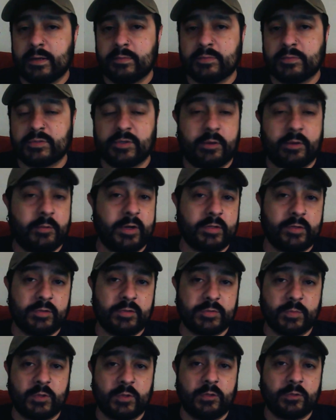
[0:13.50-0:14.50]
So I wanted to do
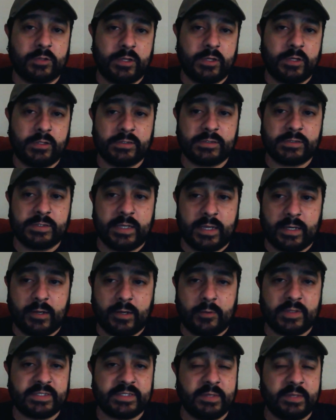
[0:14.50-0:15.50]
some cold calls. I
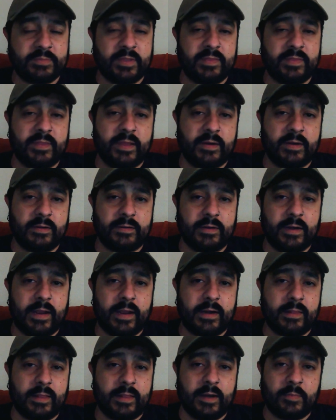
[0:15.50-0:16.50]
know it's something that
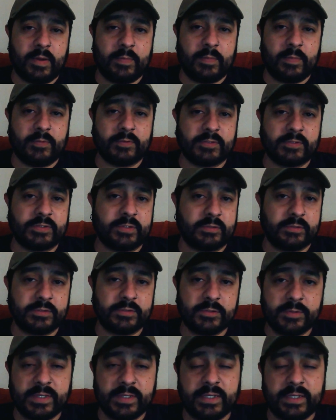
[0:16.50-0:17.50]
not a lot of people are still
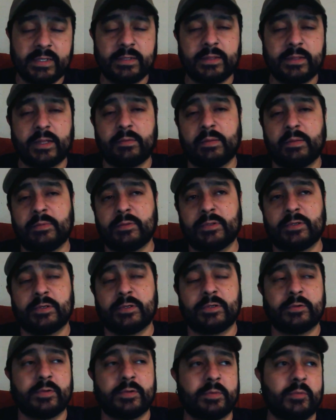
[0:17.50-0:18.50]
doing. A lot of people are
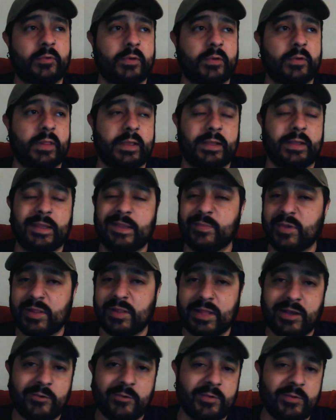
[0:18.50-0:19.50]
doing more like email
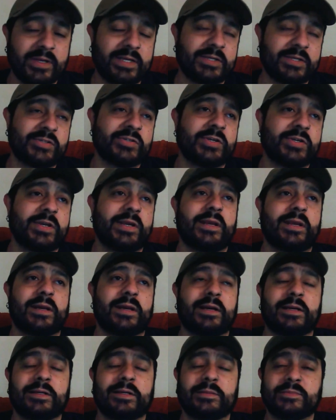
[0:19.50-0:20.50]
outreach,
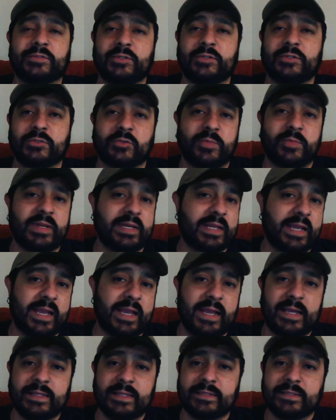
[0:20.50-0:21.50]
social media
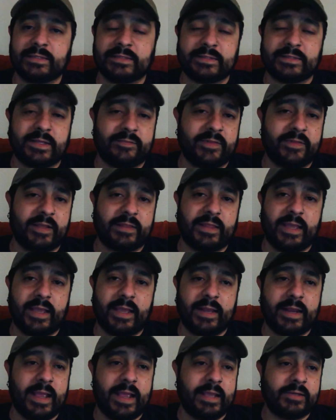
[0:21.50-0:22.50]
ads, and stuff like
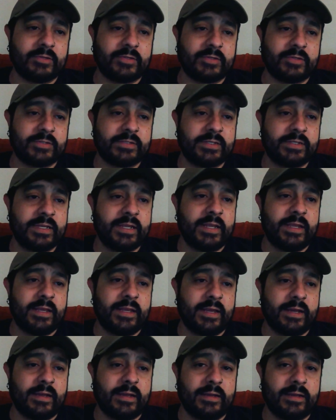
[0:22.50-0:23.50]
that. I just
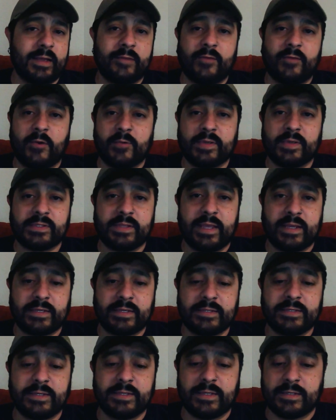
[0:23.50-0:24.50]
have always
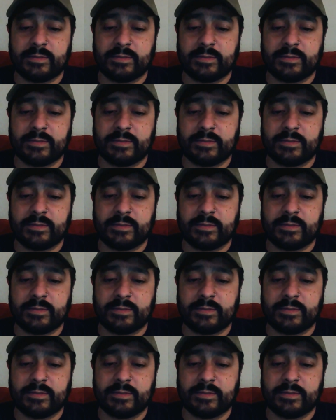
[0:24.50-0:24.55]
liked